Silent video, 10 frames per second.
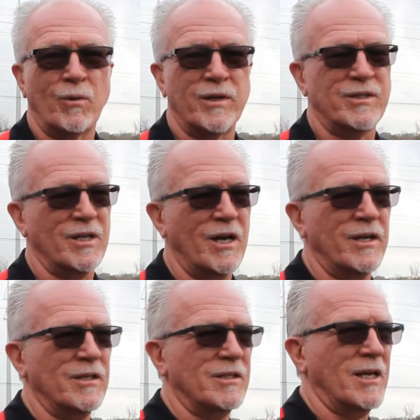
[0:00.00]
Well, the son
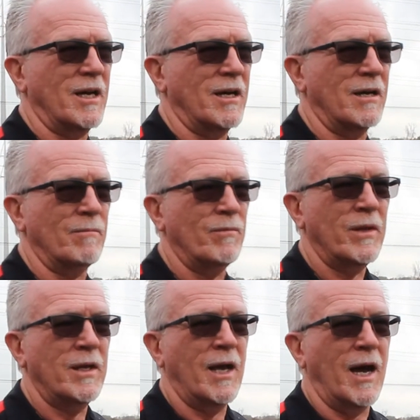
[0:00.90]
is, I
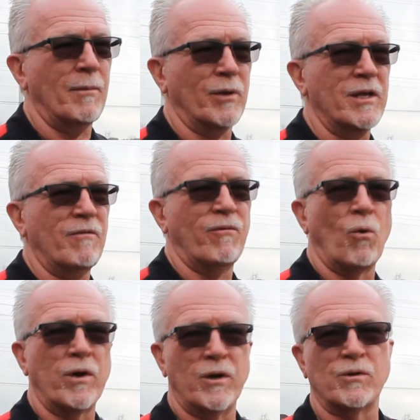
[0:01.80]
believe,
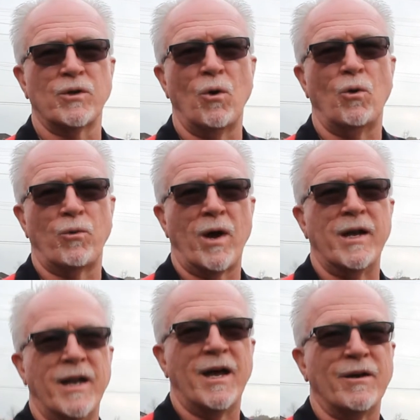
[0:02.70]
4 years old right
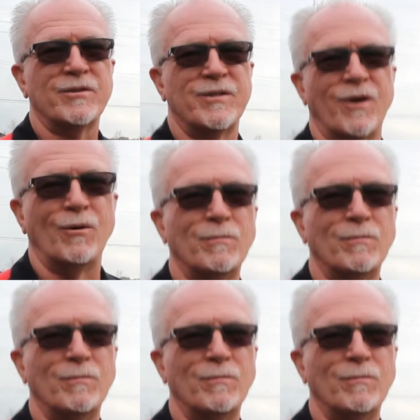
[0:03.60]
now. So